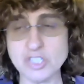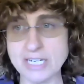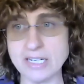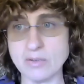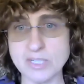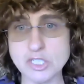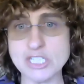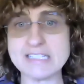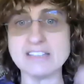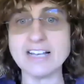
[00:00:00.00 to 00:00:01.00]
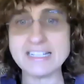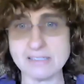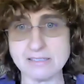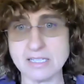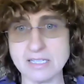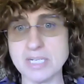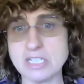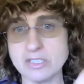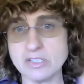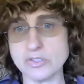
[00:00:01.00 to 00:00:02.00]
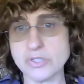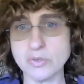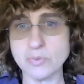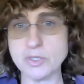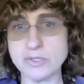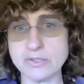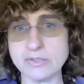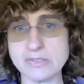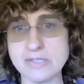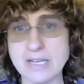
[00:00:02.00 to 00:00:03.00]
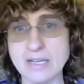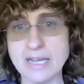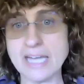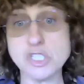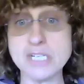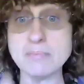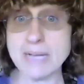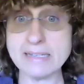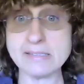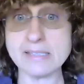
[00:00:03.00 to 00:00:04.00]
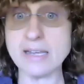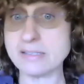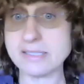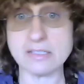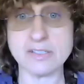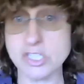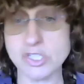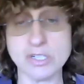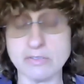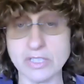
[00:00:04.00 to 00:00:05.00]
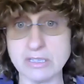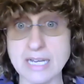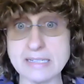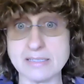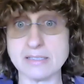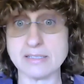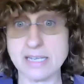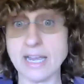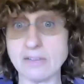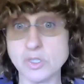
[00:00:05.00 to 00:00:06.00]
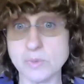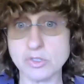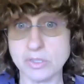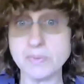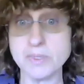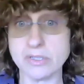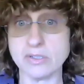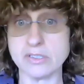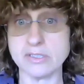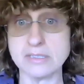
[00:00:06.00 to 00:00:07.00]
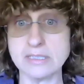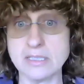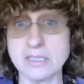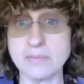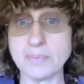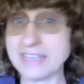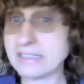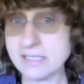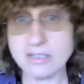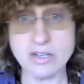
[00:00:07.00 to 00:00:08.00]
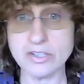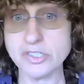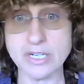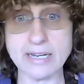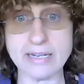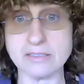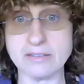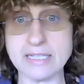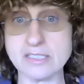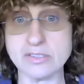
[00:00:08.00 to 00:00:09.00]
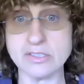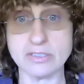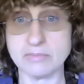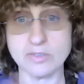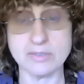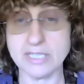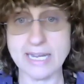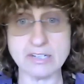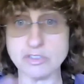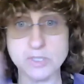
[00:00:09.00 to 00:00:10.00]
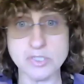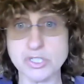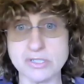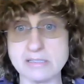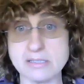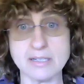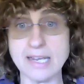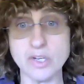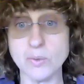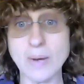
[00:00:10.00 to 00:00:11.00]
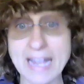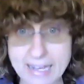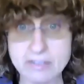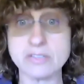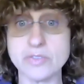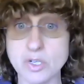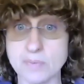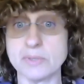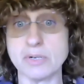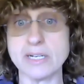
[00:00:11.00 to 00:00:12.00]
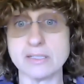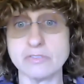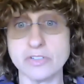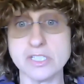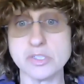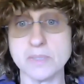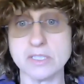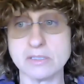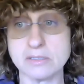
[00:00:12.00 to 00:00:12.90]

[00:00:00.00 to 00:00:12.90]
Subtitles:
Jane where she's licensing me to use her words. And she may say as a condition of the license, I have to attribute her, but that's a contract. That's not, attribution doesn't get you out of a copyright infringement.